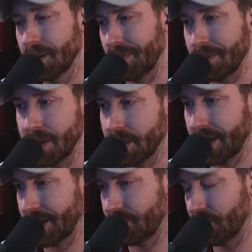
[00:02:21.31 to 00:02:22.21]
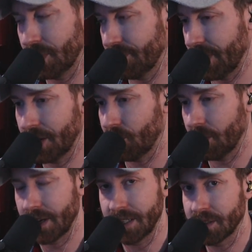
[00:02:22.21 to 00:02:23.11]
Maybe they do an event
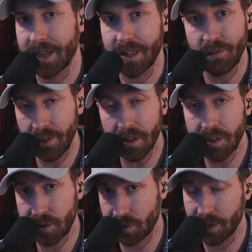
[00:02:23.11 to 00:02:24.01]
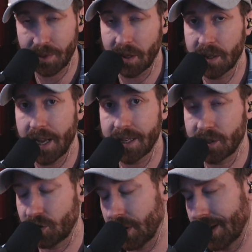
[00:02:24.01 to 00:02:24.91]
where he's like at the villas or something like that
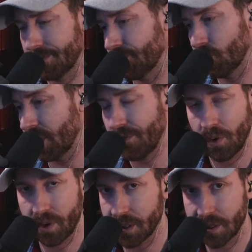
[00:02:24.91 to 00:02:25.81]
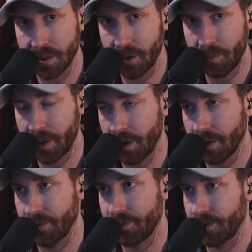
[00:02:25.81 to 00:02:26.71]
to try and refocus a little bit
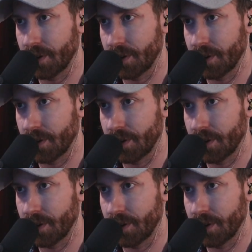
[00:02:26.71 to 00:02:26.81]
of,